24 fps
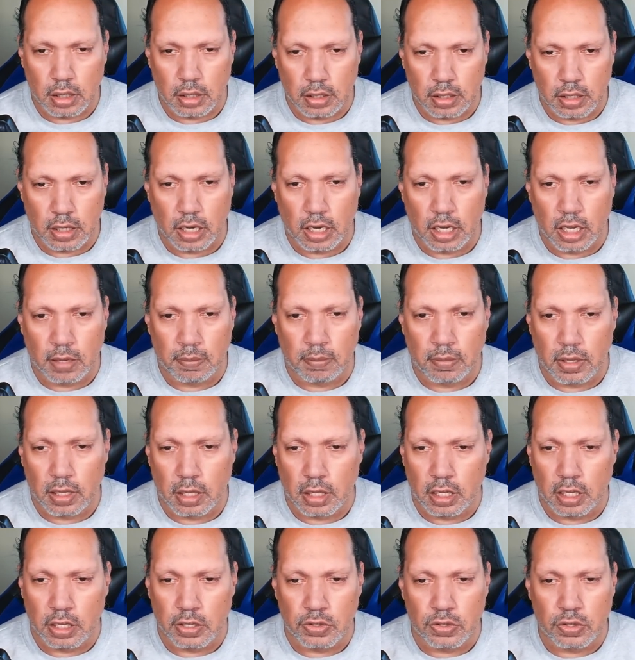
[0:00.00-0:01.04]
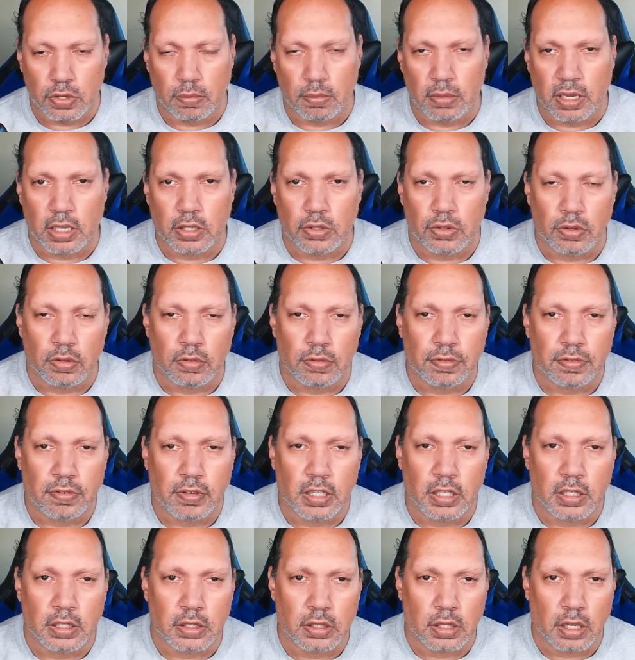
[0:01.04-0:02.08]
time is to make new
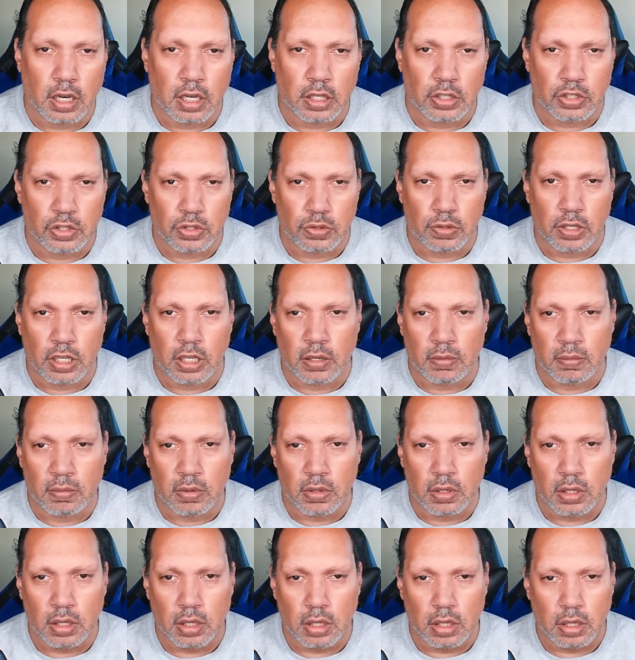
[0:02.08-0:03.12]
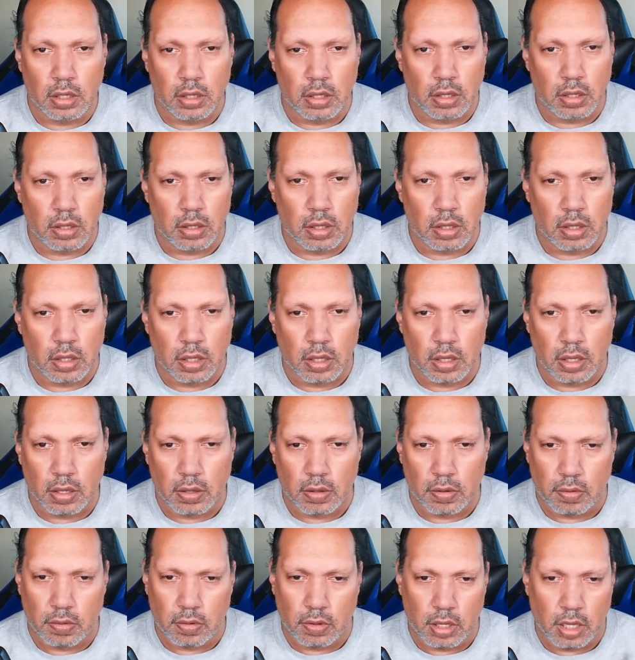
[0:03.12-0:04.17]
friends on stream,
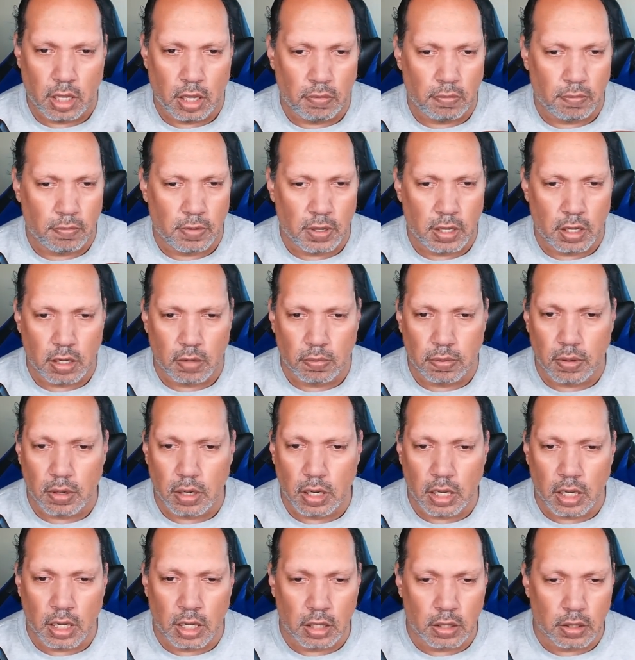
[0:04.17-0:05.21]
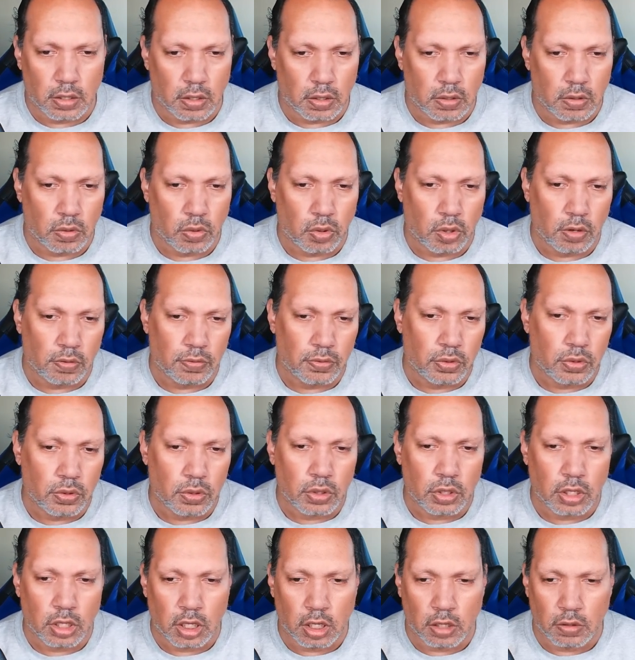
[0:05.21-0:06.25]
and we could play the Call of
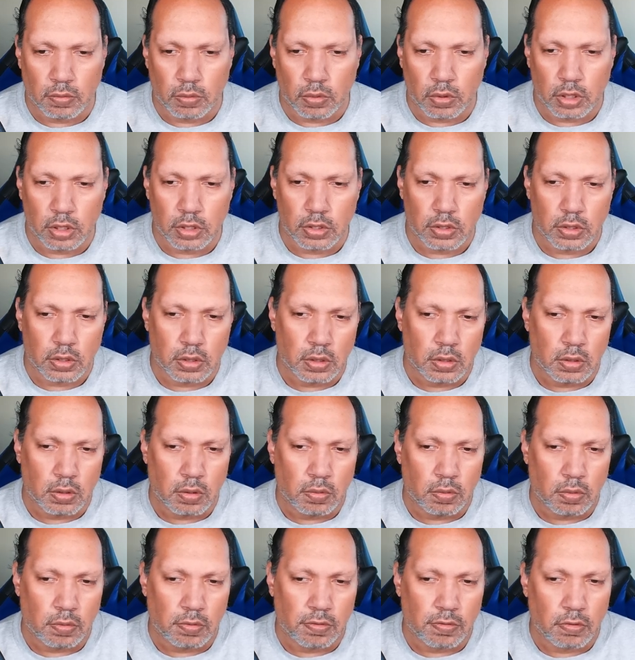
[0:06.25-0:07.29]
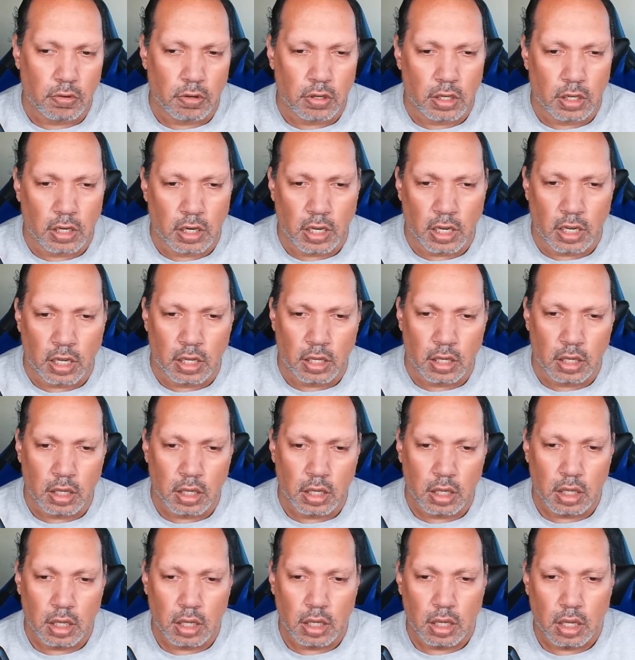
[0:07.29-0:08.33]
Duty, Warzone, Fortnite,
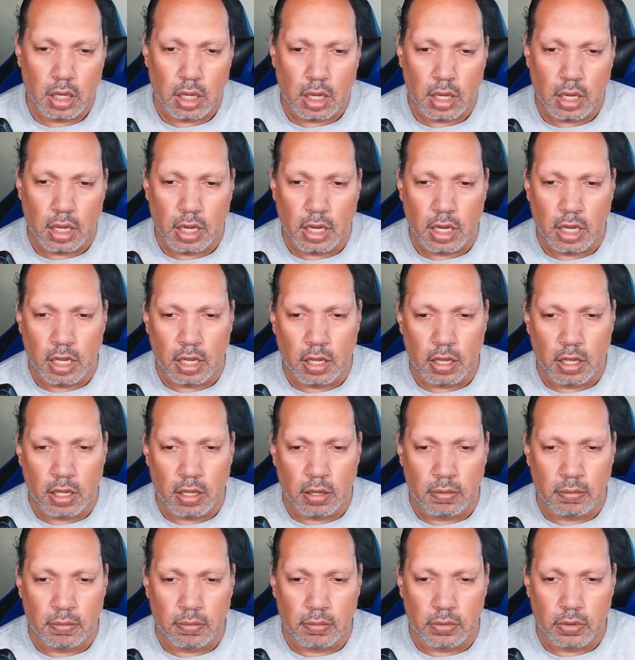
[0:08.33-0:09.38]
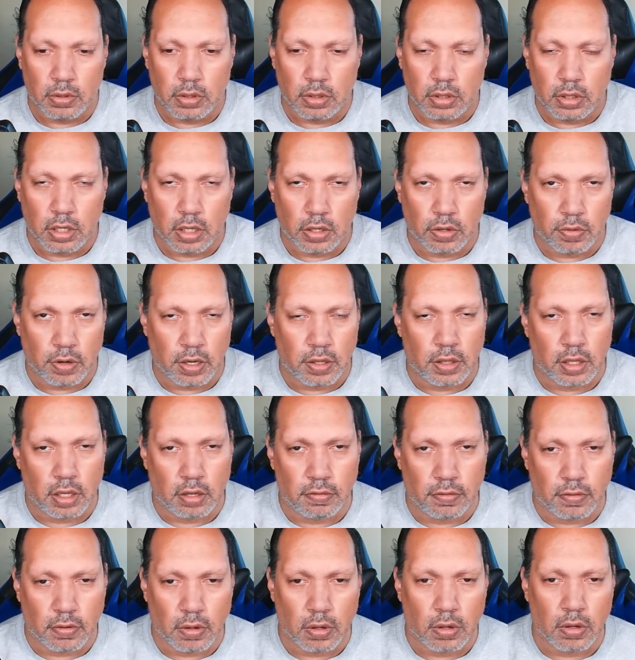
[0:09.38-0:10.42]
the Grand
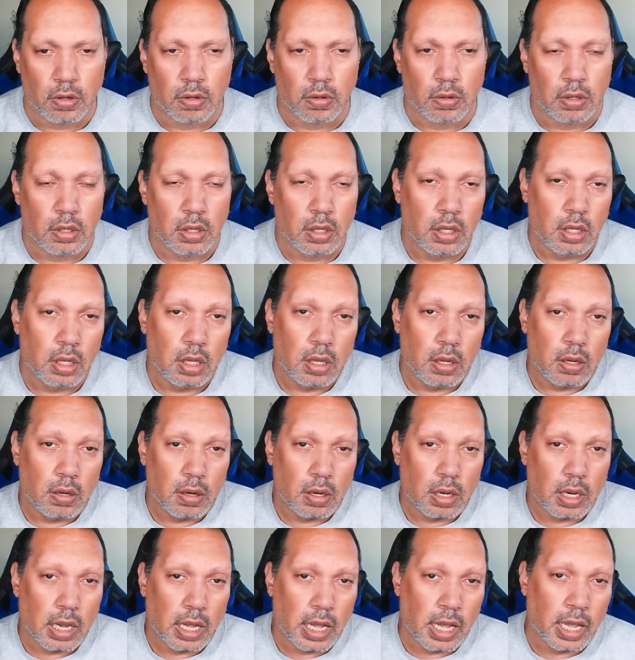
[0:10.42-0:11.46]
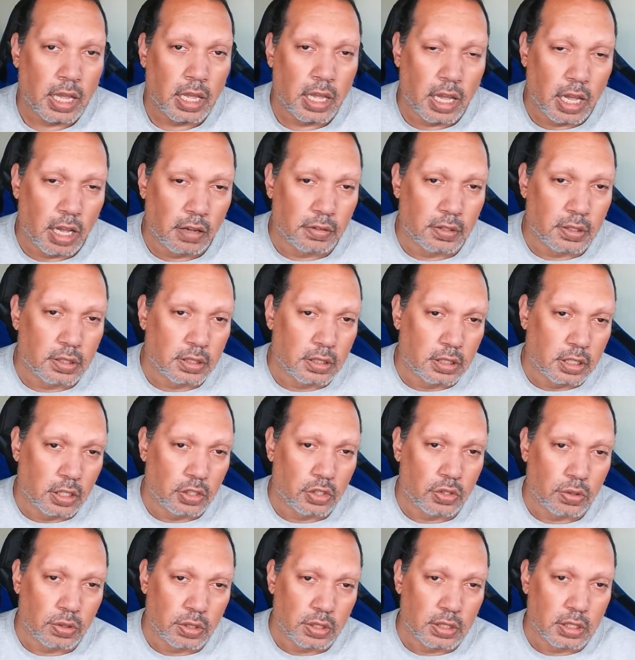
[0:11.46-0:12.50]
Theft Auto. I have
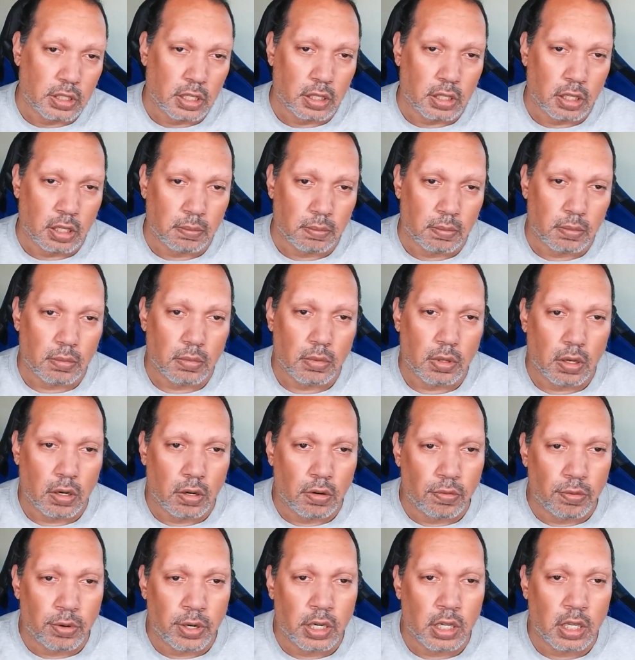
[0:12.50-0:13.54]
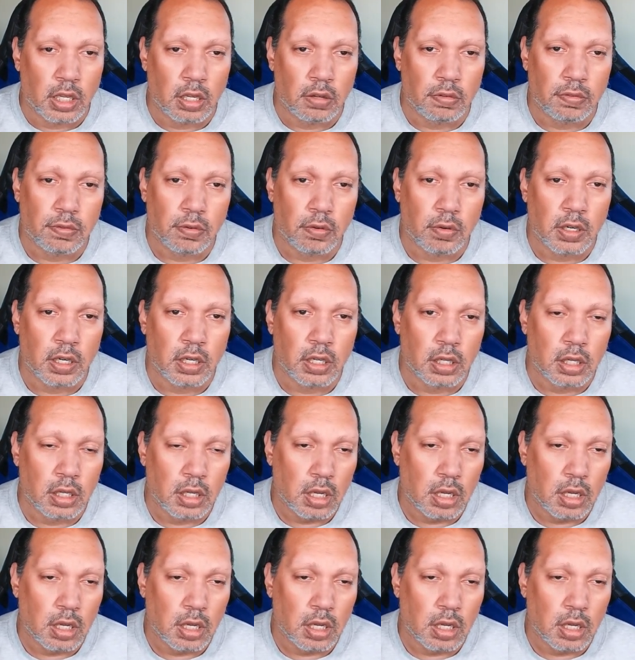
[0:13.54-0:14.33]
schedules set up already for it.